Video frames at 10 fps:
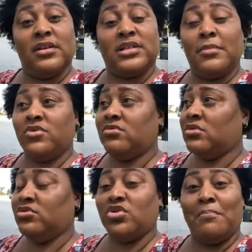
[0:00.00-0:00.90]
Some of you
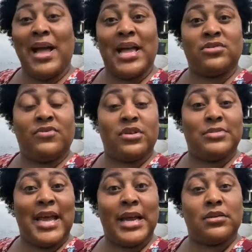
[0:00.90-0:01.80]
lose your minds over
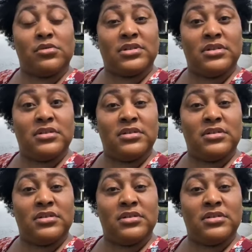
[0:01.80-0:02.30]
them titles,